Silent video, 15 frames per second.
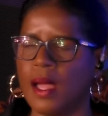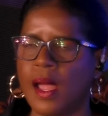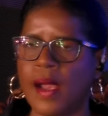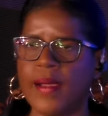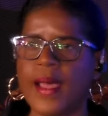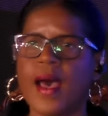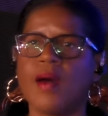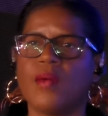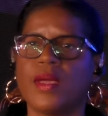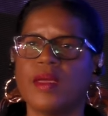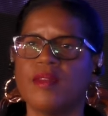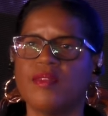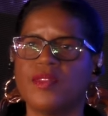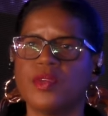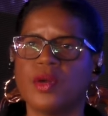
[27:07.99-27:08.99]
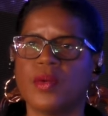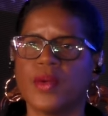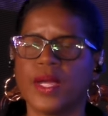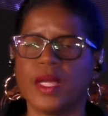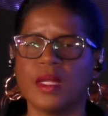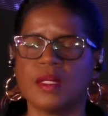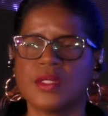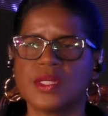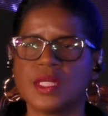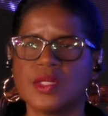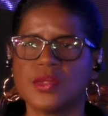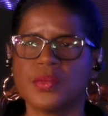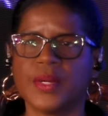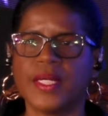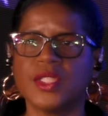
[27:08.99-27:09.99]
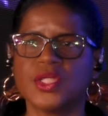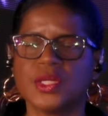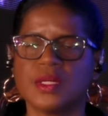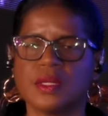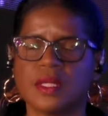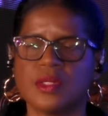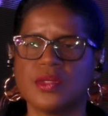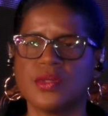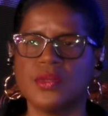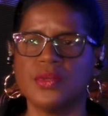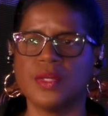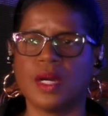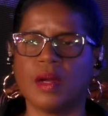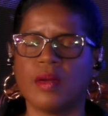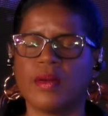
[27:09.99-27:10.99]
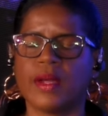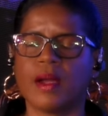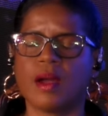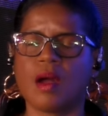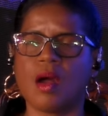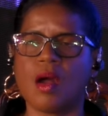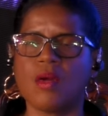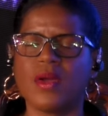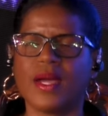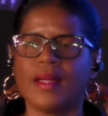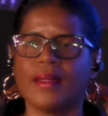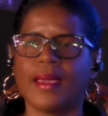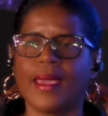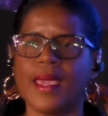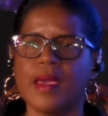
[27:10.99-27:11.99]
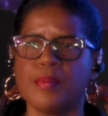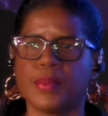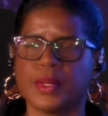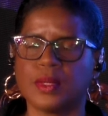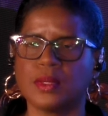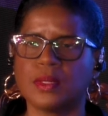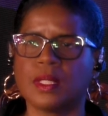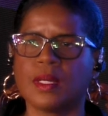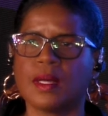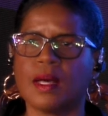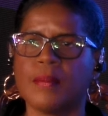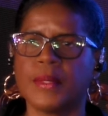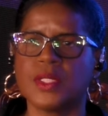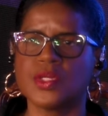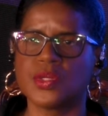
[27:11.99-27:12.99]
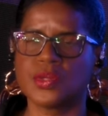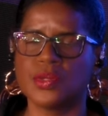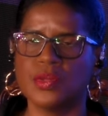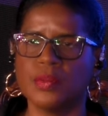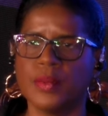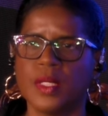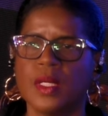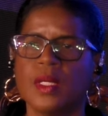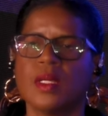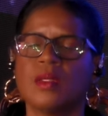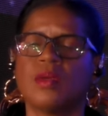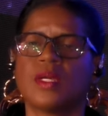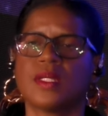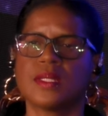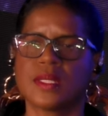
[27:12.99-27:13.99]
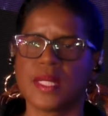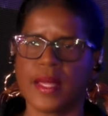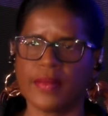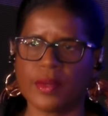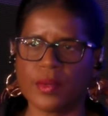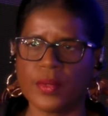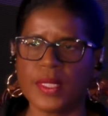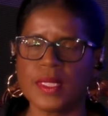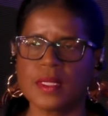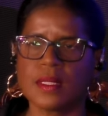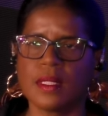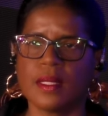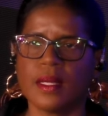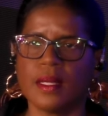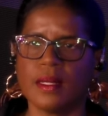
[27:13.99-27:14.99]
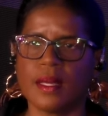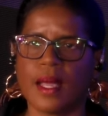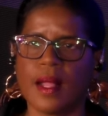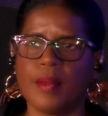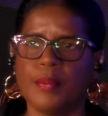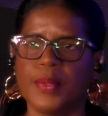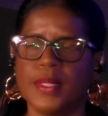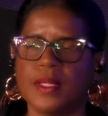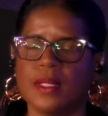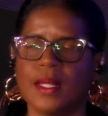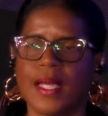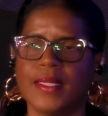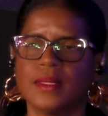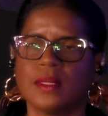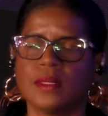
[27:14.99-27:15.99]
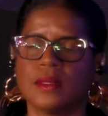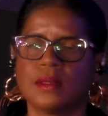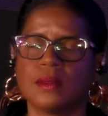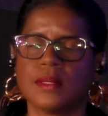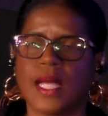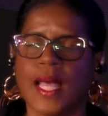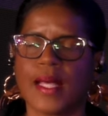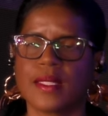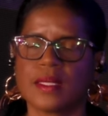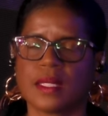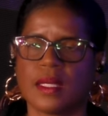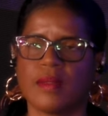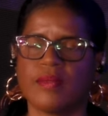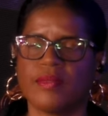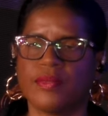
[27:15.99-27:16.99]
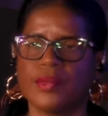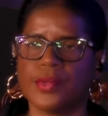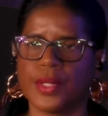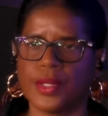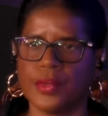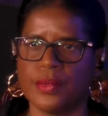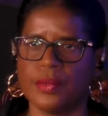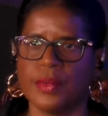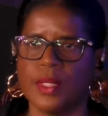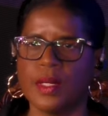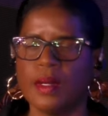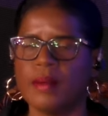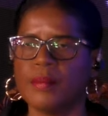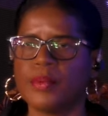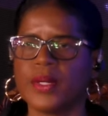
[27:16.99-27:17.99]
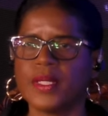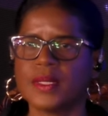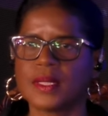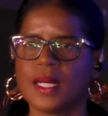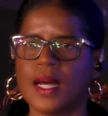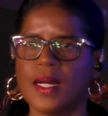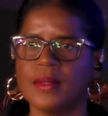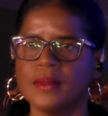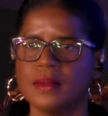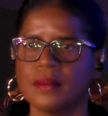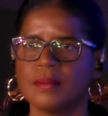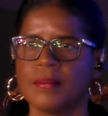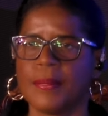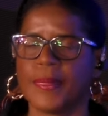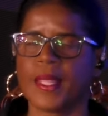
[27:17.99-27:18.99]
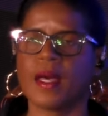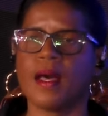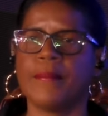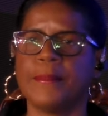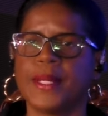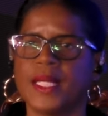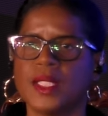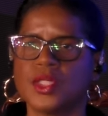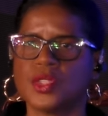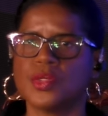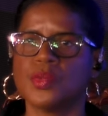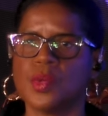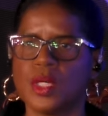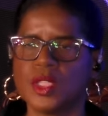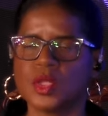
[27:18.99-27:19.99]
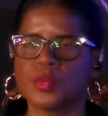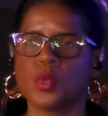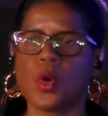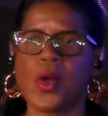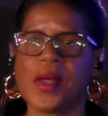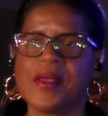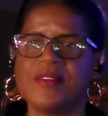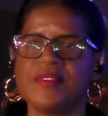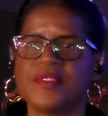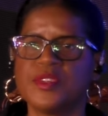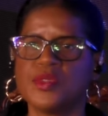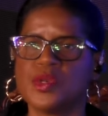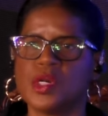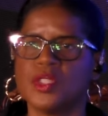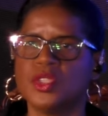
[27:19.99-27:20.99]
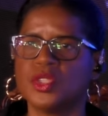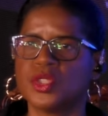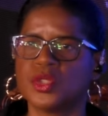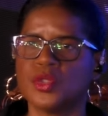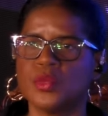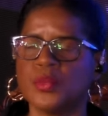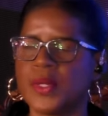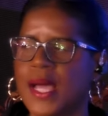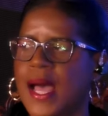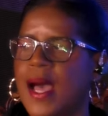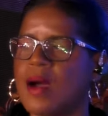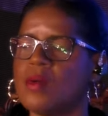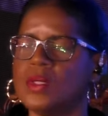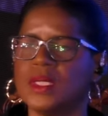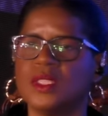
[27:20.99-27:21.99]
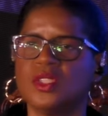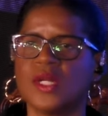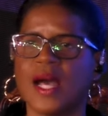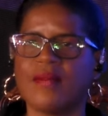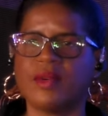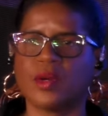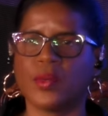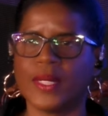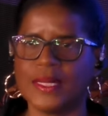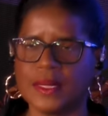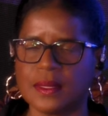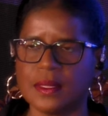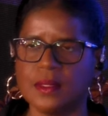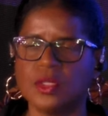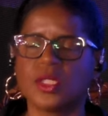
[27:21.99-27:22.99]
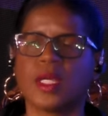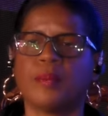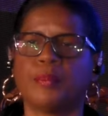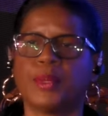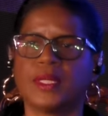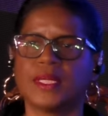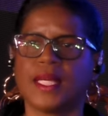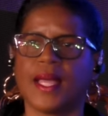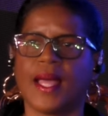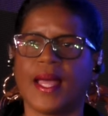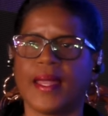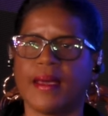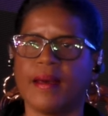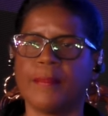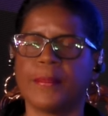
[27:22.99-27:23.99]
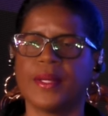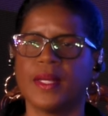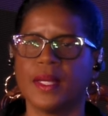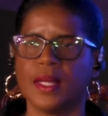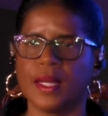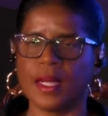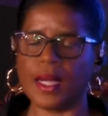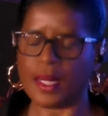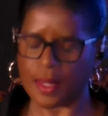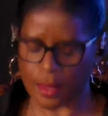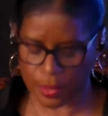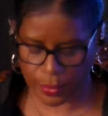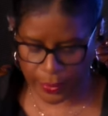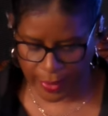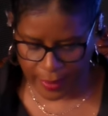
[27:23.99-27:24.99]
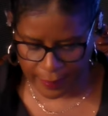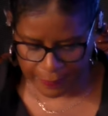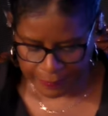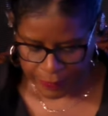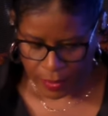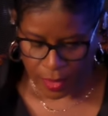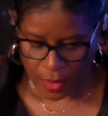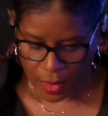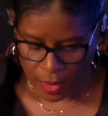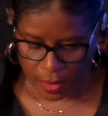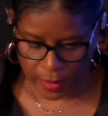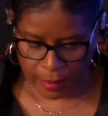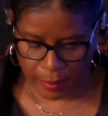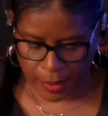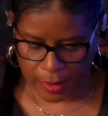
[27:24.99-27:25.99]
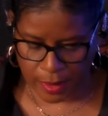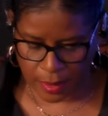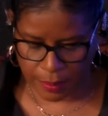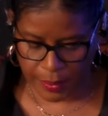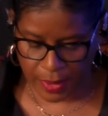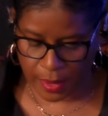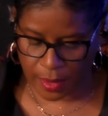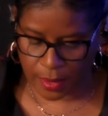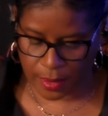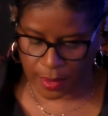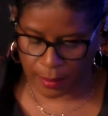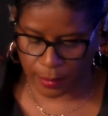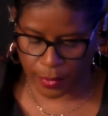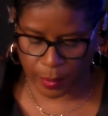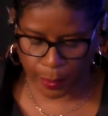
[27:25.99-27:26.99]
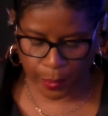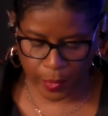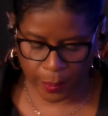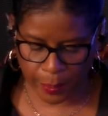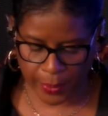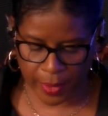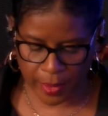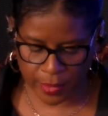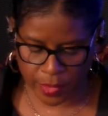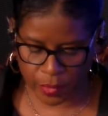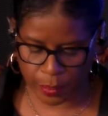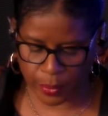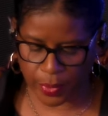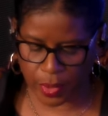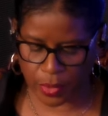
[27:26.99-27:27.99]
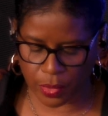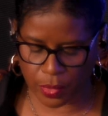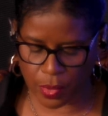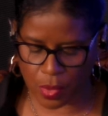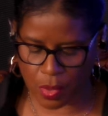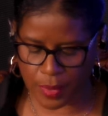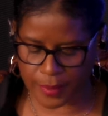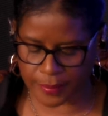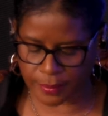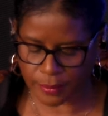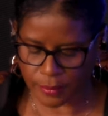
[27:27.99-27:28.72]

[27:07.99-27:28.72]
Now, if you're in a situation that you are unable to come on Zoom, you can send the question in. I'll be delighted to ask it for you. Praise God. God bless you once more. If you are on Zoom now and you have a question, you can put your hand up. Hallelujah. And the multimedia team will prepare to bring you on.